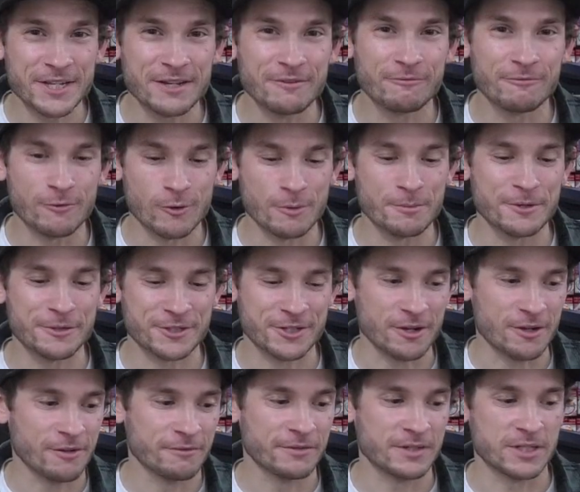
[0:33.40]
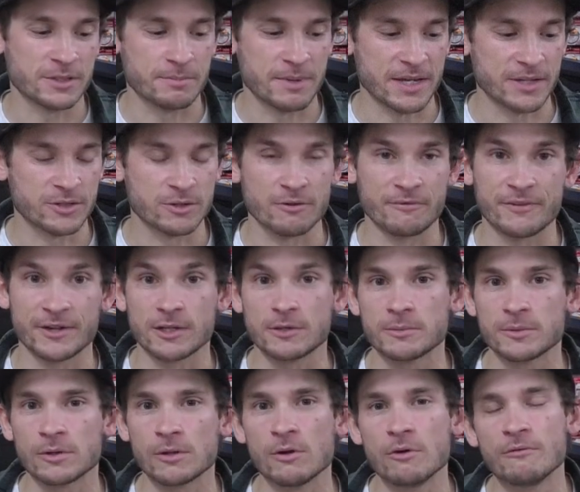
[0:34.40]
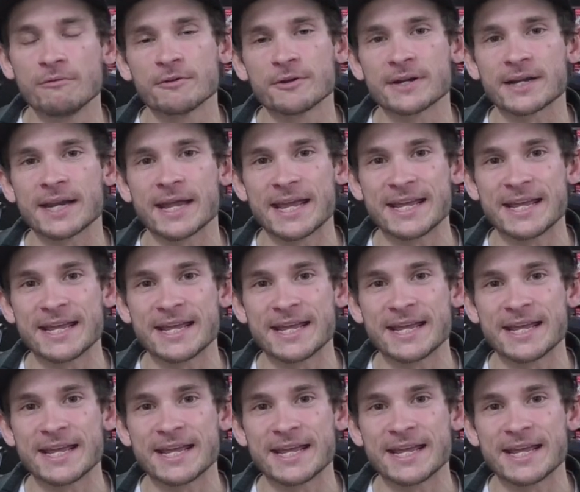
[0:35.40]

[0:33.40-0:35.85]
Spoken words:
and foremost, all of these baits are available over at